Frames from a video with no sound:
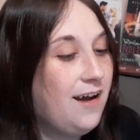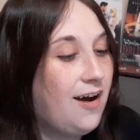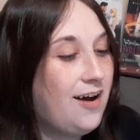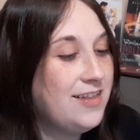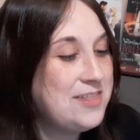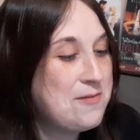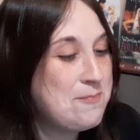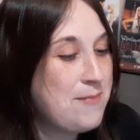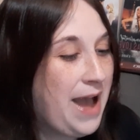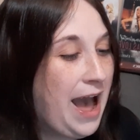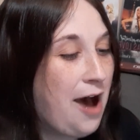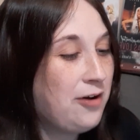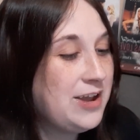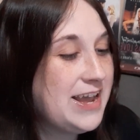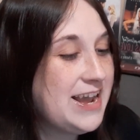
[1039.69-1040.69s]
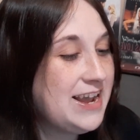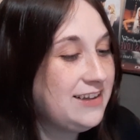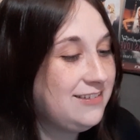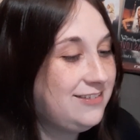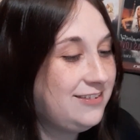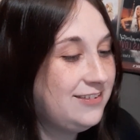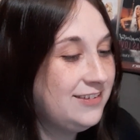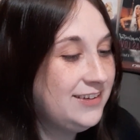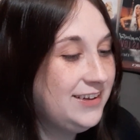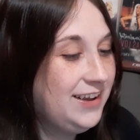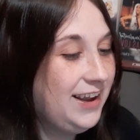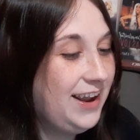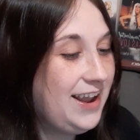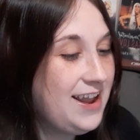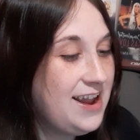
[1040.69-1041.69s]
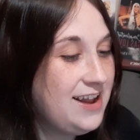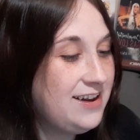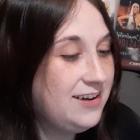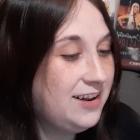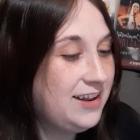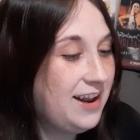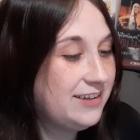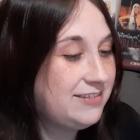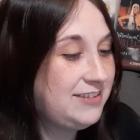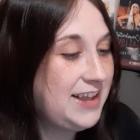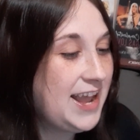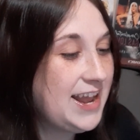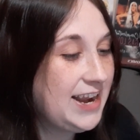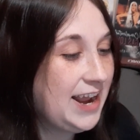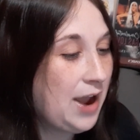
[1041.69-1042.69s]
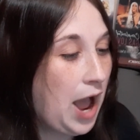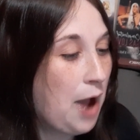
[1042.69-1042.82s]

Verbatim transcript: on the mountains, and in a city.